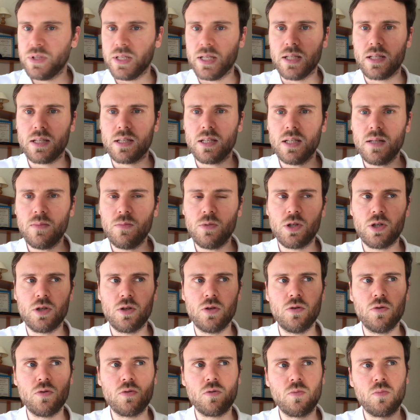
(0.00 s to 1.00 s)
it seems
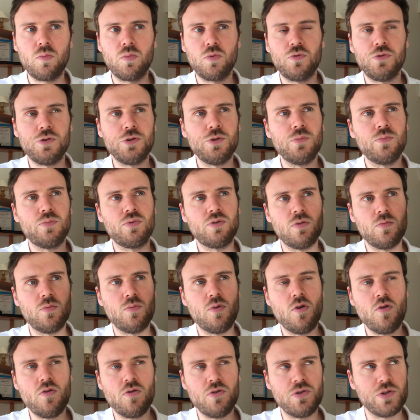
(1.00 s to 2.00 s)
to to
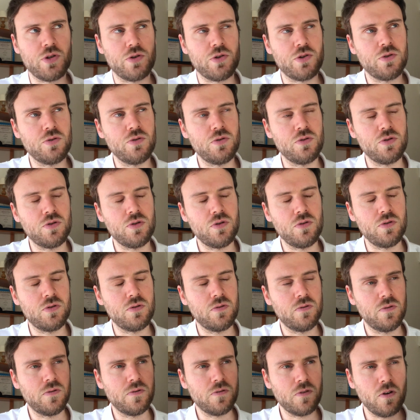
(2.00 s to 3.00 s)
propose or to to,
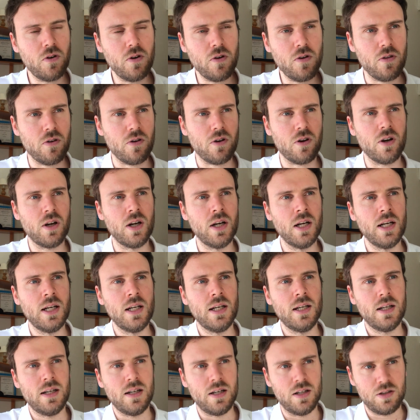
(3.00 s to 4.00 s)
to further
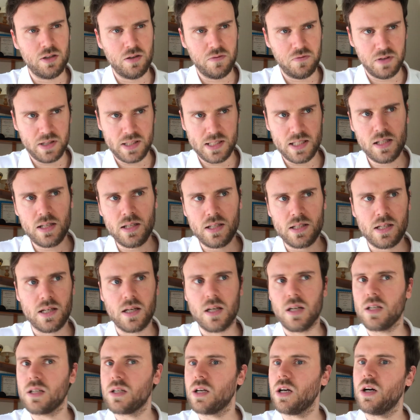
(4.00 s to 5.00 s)
and to
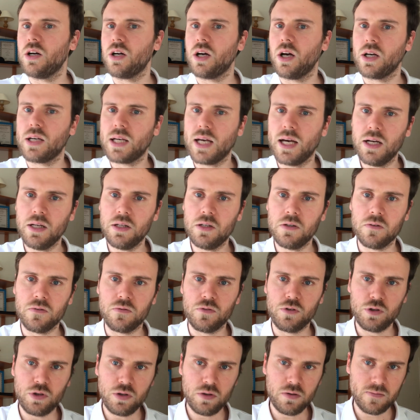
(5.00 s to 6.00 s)
facilitate a, a kind
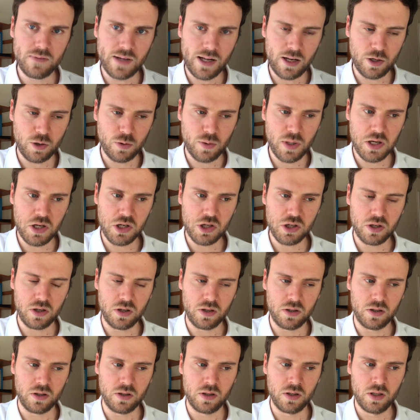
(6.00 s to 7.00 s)
of new
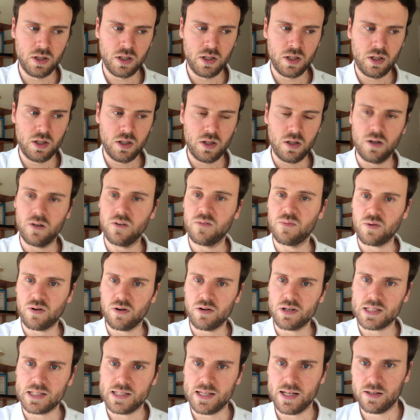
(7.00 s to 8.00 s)
valuation of
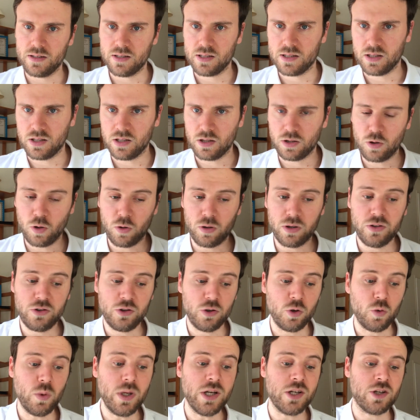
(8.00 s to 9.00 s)
personality, according
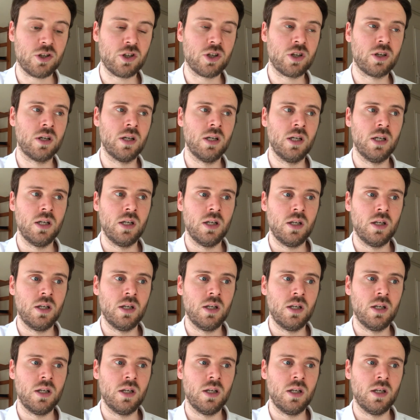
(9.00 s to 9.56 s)
to which